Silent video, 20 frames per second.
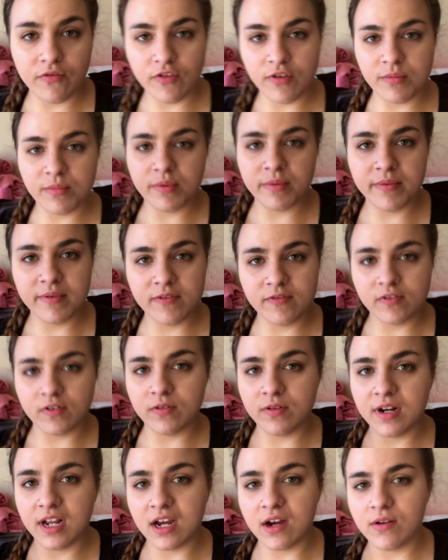I film on my
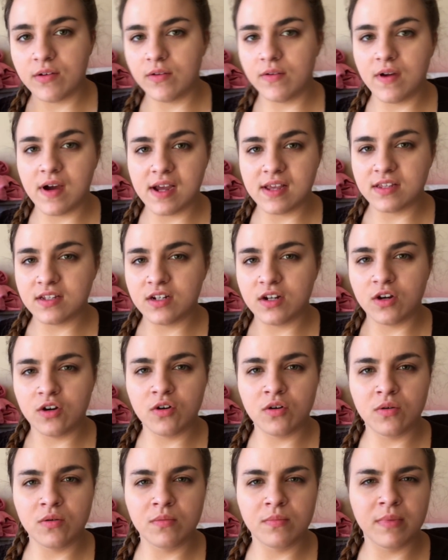phone now, you guys
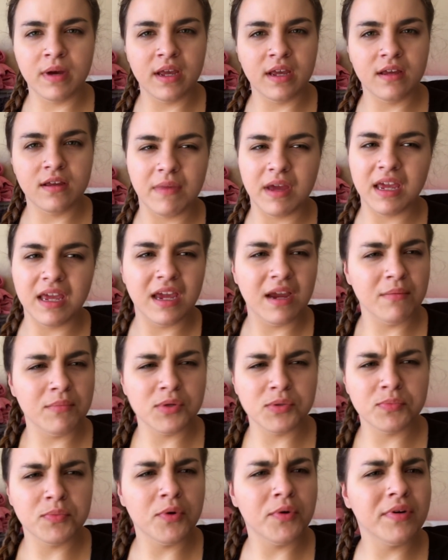know my
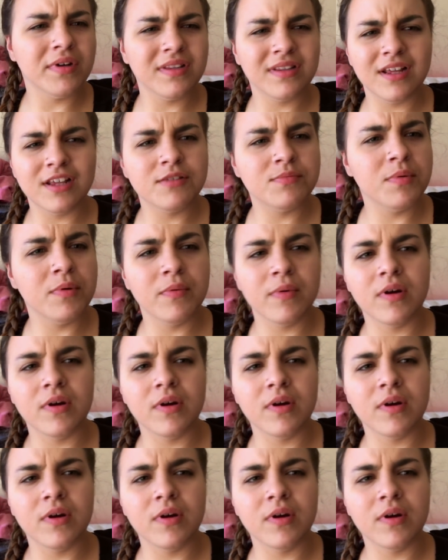camera's broken, let's be